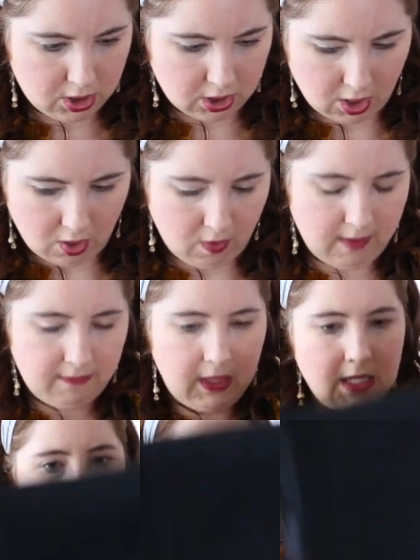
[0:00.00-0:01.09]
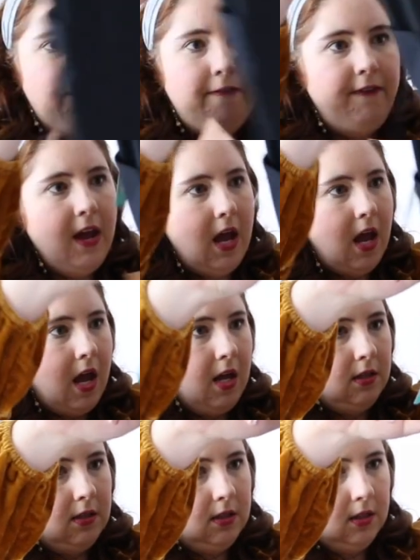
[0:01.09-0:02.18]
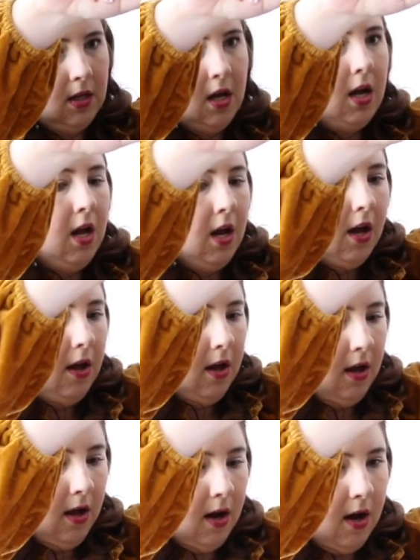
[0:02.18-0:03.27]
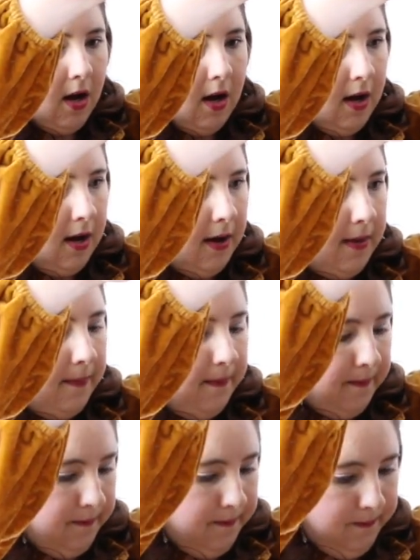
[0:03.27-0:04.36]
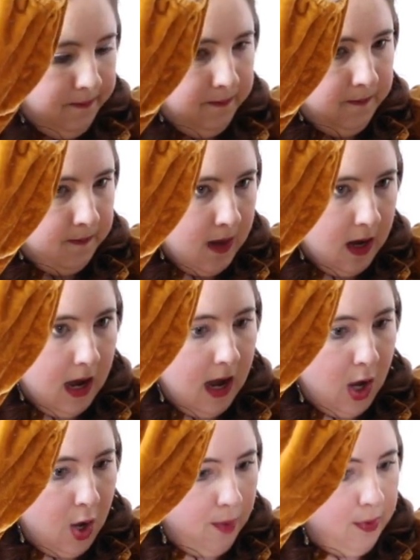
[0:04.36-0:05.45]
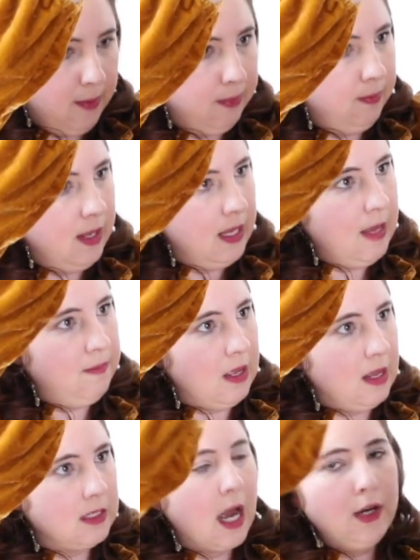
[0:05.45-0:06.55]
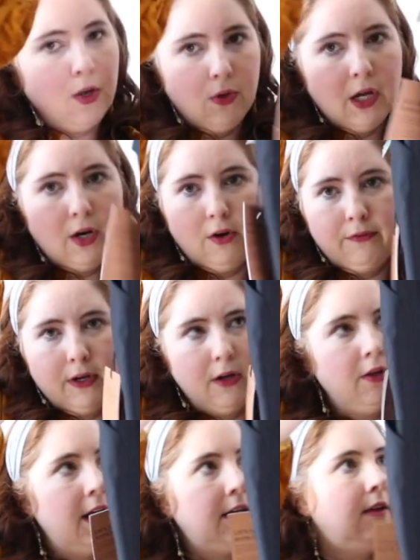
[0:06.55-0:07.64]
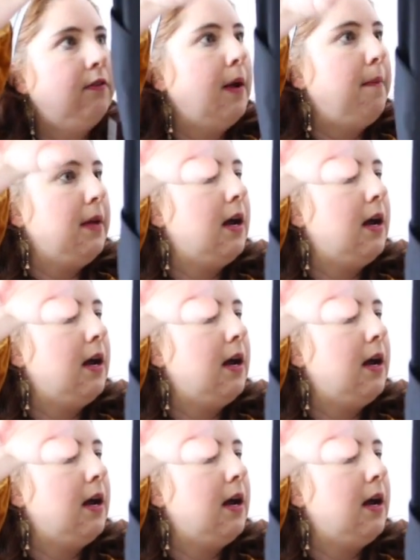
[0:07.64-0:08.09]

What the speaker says: So if these fit, I'll probably keep these. I know that Girlfriend Collective can be